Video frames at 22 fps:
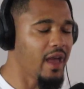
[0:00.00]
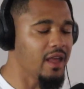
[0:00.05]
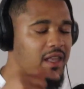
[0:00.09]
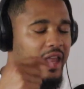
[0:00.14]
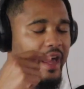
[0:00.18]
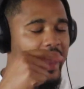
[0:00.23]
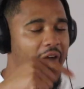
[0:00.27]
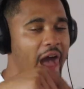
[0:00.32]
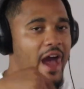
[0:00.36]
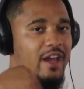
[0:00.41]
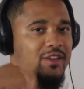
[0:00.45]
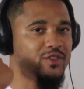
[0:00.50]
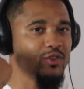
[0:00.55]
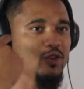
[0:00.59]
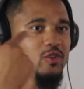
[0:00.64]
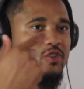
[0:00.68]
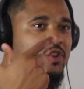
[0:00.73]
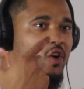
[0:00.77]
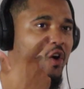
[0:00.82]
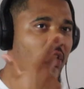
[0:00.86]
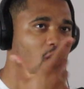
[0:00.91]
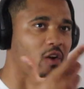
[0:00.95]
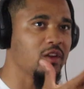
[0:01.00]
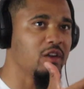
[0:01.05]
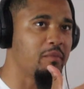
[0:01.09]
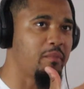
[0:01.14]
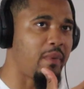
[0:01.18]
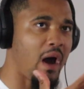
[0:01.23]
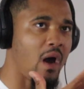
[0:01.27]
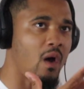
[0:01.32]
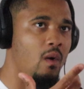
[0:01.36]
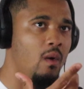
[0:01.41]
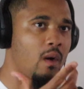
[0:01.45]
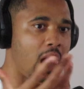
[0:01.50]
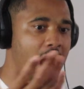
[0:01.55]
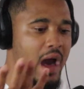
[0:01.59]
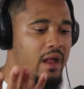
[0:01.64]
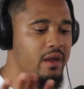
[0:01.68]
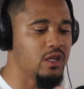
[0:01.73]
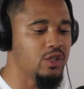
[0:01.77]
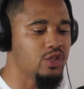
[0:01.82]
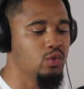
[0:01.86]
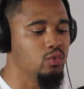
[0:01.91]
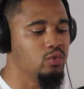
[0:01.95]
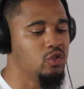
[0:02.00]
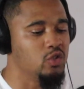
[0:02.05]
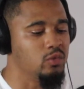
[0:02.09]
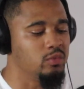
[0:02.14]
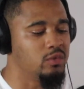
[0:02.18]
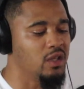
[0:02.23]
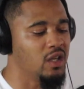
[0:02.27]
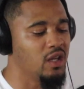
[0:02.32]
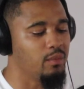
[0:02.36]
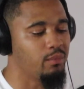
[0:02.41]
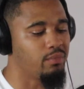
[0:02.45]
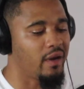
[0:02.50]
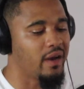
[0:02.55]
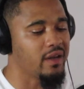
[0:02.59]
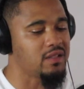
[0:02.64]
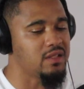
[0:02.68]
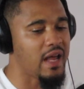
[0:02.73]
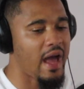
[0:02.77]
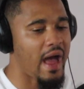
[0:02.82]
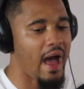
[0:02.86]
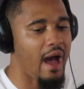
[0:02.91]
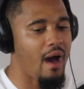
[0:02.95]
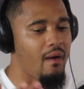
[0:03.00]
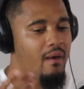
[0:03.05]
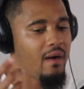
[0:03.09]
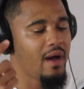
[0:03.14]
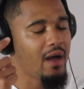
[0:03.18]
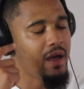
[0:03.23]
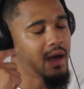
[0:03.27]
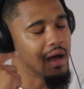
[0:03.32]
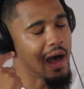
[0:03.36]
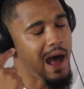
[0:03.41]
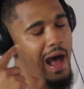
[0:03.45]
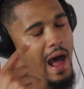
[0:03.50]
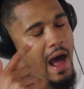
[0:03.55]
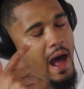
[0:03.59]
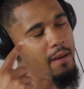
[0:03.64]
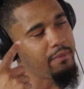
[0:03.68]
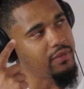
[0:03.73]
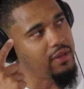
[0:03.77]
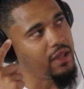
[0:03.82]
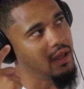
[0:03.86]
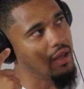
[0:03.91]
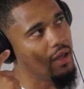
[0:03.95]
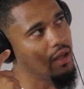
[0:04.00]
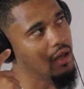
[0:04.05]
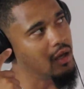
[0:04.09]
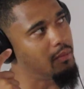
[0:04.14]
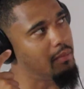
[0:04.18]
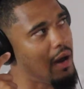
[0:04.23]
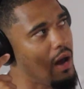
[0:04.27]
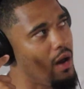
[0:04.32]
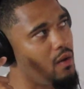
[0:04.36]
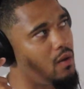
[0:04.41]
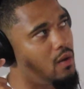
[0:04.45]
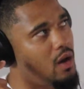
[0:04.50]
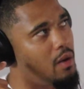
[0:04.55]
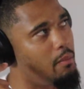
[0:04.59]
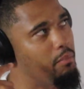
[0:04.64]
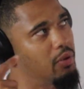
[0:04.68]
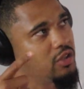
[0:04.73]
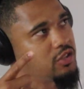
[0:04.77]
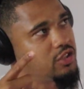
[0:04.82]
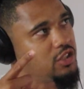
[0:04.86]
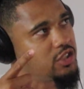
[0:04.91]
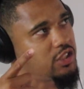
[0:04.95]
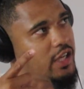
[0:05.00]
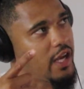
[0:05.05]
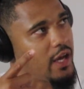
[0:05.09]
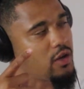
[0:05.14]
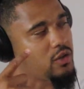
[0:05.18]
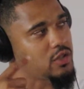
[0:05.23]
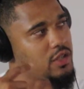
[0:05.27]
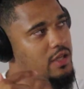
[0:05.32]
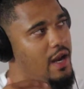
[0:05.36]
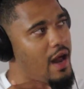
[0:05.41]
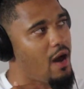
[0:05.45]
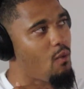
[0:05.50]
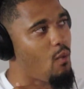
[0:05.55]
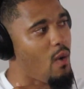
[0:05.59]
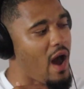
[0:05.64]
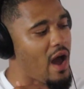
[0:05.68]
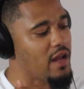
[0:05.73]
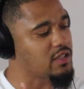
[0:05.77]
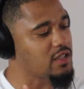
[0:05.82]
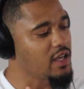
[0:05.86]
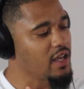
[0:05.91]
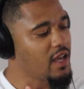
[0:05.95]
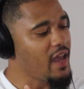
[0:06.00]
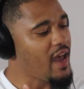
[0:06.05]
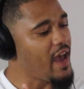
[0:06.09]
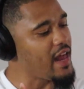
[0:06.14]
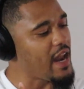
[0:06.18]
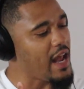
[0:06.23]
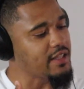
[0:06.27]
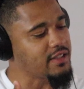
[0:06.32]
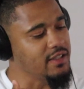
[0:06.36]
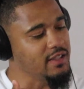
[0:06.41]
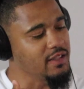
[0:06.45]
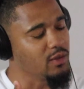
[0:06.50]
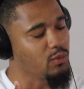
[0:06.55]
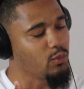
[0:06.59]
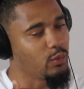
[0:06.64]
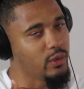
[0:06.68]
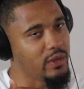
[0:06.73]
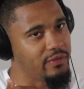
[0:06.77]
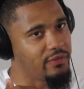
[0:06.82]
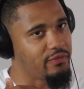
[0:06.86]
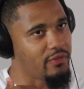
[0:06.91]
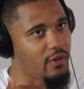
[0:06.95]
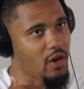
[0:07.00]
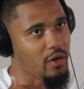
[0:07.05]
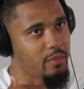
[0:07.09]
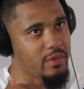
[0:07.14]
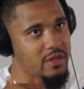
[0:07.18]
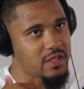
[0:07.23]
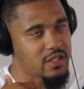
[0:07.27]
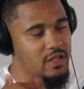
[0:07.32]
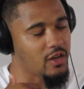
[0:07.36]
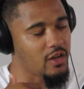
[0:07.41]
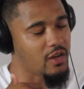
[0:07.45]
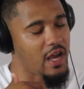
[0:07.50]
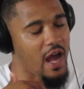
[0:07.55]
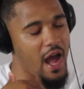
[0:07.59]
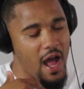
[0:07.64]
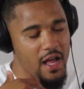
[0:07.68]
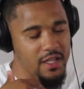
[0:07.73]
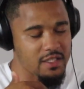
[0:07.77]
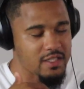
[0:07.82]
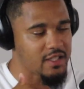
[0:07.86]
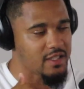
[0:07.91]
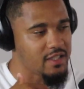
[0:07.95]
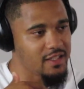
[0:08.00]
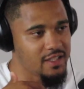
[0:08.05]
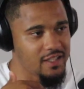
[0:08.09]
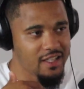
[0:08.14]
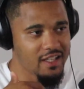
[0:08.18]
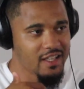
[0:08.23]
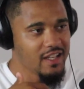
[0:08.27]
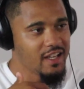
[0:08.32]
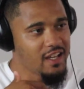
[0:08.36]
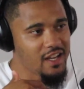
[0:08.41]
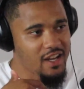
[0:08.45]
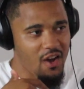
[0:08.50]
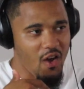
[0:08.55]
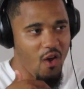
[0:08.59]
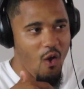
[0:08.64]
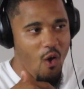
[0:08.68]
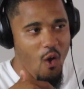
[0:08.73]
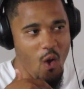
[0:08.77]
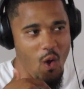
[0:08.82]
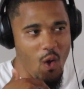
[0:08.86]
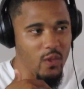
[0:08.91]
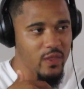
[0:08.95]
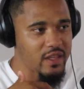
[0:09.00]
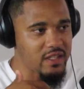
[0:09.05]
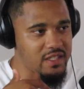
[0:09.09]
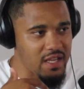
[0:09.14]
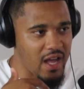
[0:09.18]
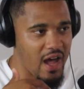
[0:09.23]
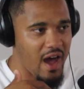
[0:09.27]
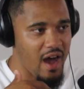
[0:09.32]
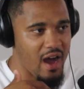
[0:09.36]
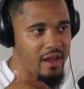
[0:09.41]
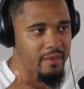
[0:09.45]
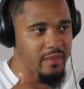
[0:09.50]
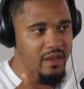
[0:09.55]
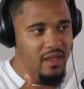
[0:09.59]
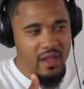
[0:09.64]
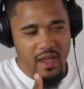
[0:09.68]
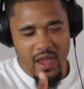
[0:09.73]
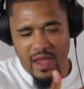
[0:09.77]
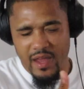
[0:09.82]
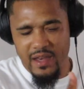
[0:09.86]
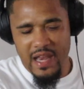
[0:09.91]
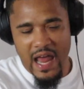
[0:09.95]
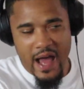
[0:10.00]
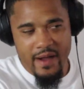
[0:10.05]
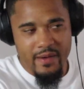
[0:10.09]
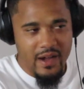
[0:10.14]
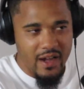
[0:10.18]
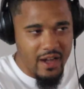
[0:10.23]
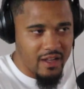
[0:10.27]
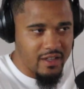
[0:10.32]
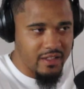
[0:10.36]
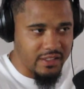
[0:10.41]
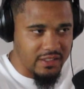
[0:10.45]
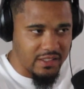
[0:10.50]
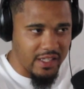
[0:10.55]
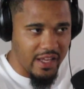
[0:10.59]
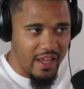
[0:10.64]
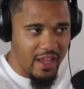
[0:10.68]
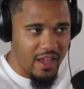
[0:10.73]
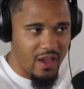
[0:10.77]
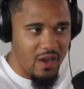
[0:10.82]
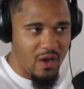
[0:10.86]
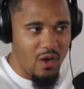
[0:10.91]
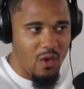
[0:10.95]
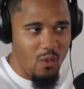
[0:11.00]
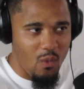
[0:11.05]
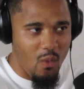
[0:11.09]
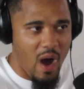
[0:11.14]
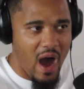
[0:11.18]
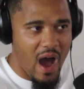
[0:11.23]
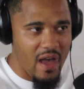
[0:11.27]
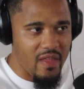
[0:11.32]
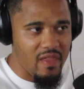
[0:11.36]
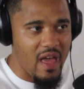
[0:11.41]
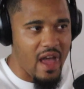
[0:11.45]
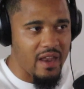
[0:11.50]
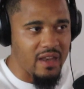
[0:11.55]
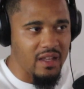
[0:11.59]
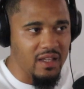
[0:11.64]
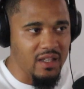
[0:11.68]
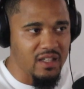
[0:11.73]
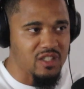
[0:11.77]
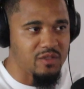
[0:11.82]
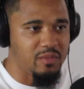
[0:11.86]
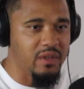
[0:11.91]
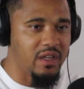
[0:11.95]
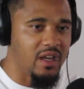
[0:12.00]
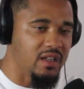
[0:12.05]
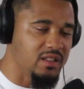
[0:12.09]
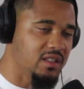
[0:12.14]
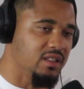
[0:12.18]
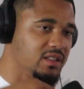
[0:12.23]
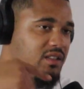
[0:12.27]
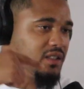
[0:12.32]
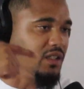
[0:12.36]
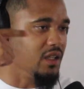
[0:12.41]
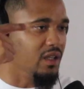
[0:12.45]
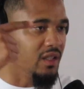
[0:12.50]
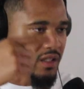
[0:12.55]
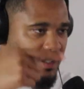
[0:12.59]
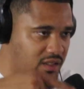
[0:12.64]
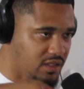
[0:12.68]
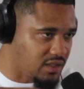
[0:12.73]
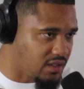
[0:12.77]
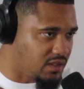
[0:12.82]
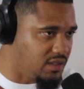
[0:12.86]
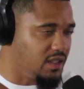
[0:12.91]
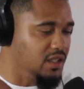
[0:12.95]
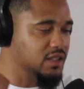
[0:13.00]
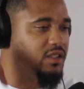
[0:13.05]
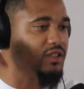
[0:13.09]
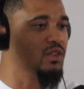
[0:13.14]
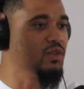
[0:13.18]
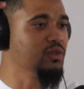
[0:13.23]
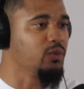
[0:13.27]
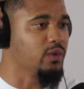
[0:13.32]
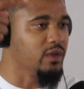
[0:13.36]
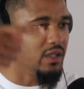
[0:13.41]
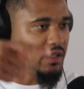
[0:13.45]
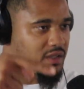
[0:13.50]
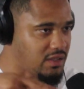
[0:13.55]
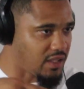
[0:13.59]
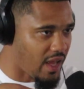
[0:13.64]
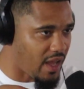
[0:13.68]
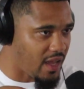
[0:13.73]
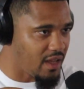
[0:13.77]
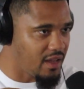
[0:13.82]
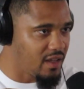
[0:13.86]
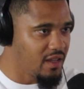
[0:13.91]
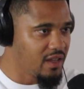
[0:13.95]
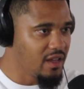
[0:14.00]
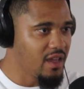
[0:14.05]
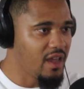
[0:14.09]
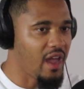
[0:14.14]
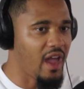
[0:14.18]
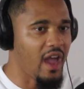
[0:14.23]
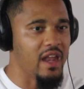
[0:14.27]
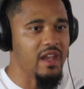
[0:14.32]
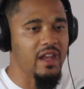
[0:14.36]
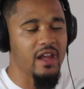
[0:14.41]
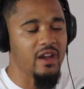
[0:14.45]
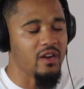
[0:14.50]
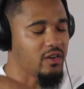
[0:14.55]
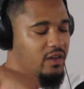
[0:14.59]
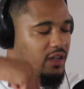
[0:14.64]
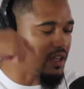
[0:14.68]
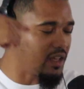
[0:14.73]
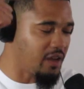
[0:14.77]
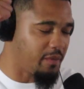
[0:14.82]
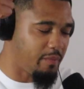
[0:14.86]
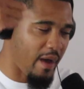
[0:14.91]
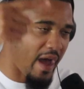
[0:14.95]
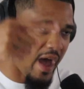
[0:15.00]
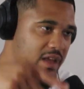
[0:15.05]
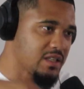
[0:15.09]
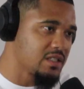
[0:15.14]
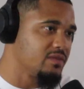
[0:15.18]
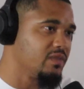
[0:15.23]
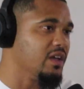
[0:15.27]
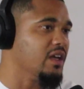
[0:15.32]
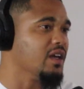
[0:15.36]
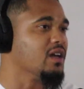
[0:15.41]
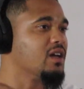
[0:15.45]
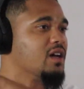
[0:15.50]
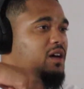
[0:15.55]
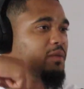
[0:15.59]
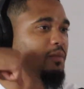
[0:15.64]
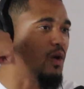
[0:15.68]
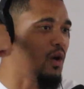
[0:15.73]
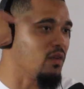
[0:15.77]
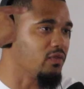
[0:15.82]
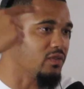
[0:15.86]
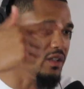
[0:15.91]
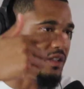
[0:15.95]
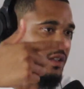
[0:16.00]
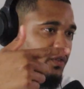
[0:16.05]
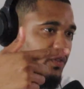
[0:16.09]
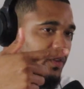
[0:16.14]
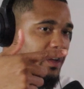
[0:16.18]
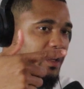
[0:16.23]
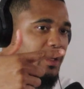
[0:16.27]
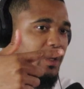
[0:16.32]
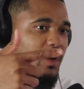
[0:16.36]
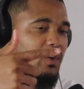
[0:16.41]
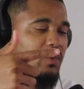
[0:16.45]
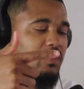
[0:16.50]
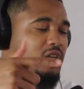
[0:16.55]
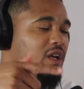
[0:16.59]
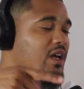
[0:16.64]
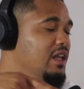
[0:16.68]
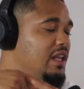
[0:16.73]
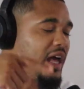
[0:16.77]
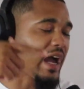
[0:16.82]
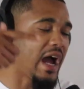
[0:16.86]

And like as you're talking about how this YouTube thing breaks down, I'm thinking about a bunch of channels that I watch and I see them refurbish their content yeah. all the time. Yep. And now I understand why that is because right. it's literally just digital real estate. Yep and they are getting passive income off yep. these videos. Yep.